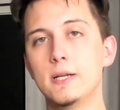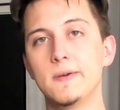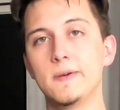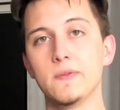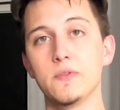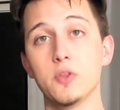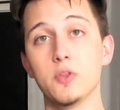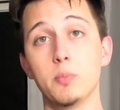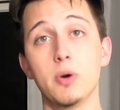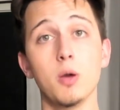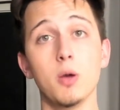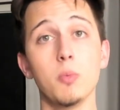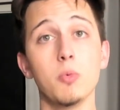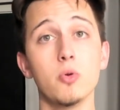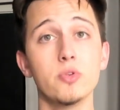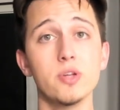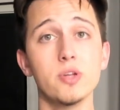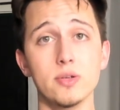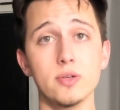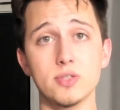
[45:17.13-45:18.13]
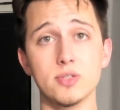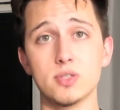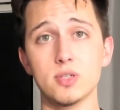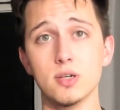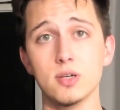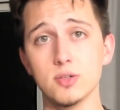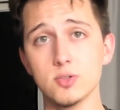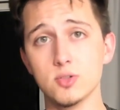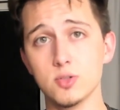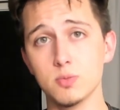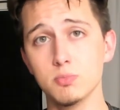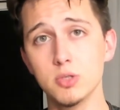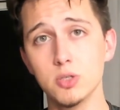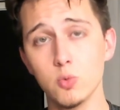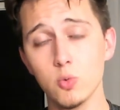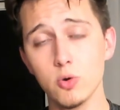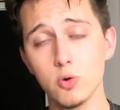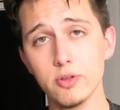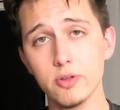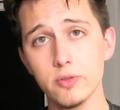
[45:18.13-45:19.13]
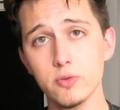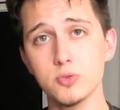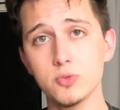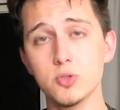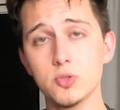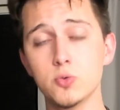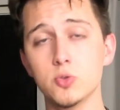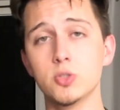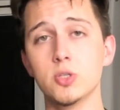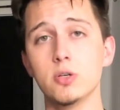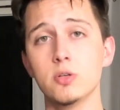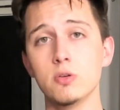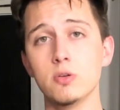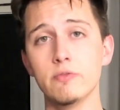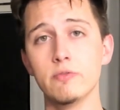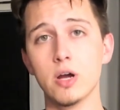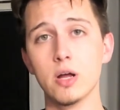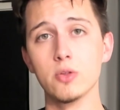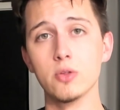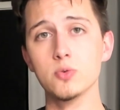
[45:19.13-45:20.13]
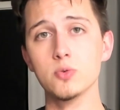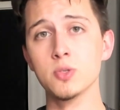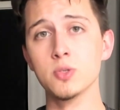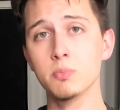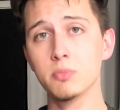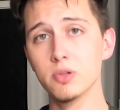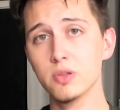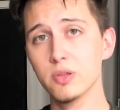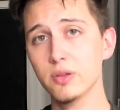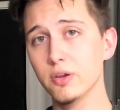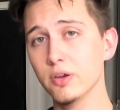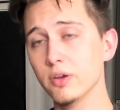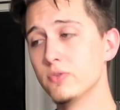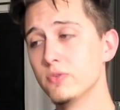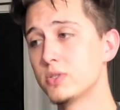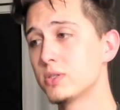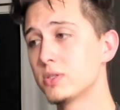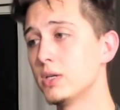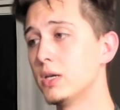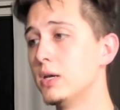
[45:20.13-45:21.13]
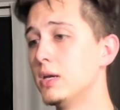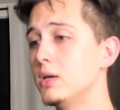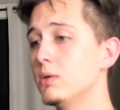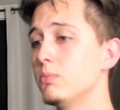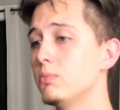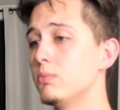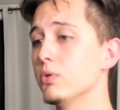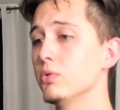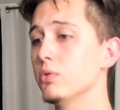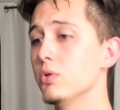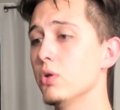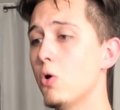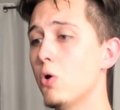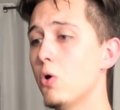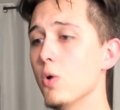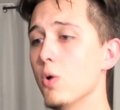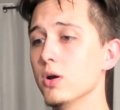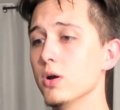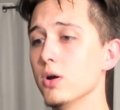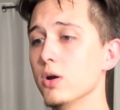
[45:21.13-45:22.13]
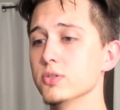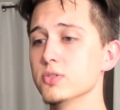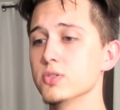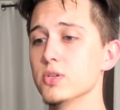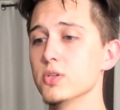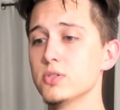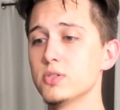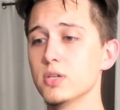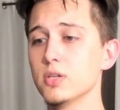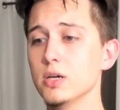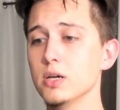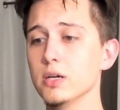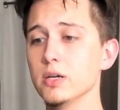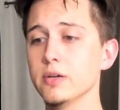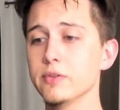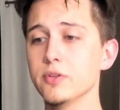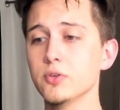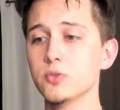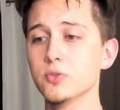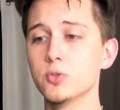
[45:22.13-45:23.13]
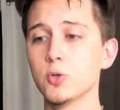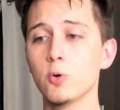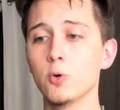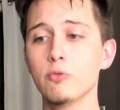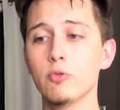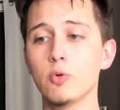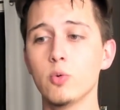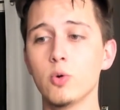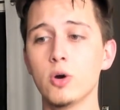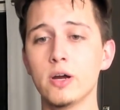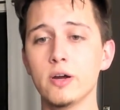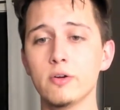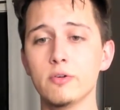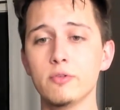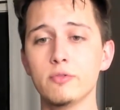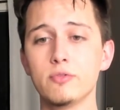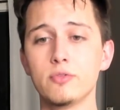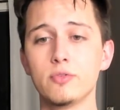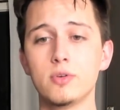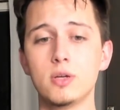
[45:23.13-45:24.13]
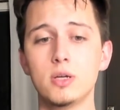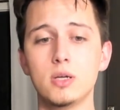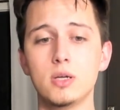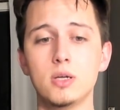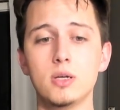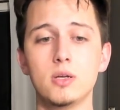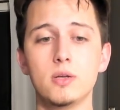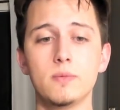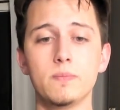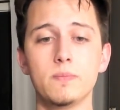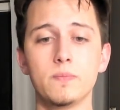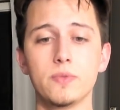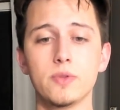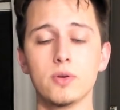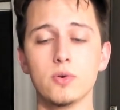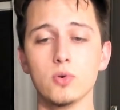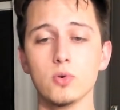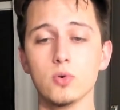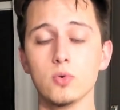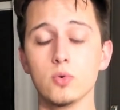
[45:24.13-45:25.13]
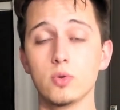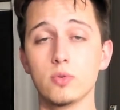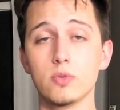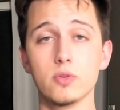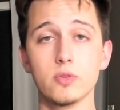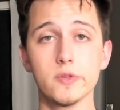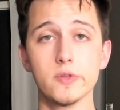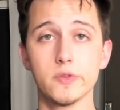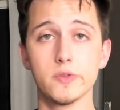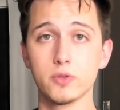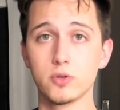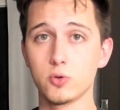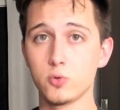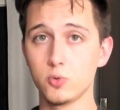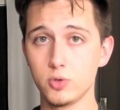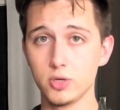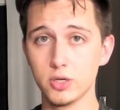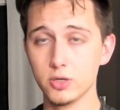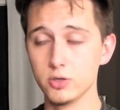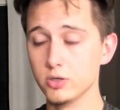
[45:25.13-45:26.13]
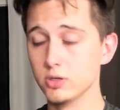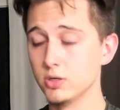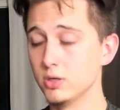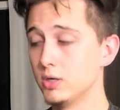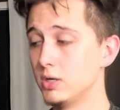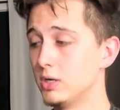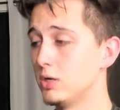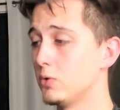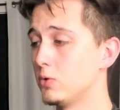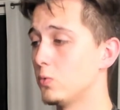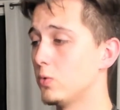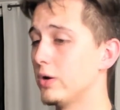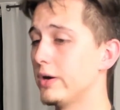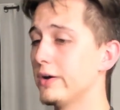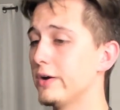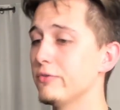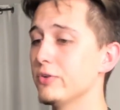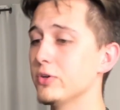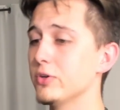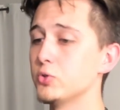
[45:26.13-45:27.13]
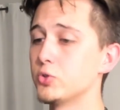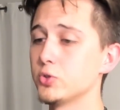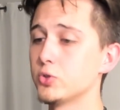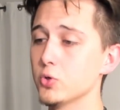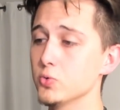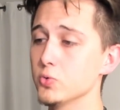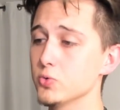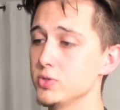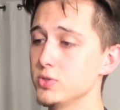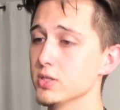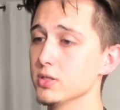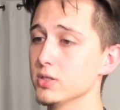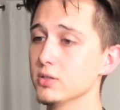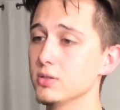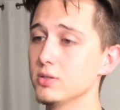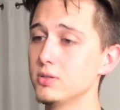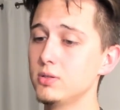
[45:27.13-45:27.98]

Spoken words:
The Bible does say to meet with others who share your values and beliefs, but nowhere does it say that Jehovah will have, or that the Creator will have a chosen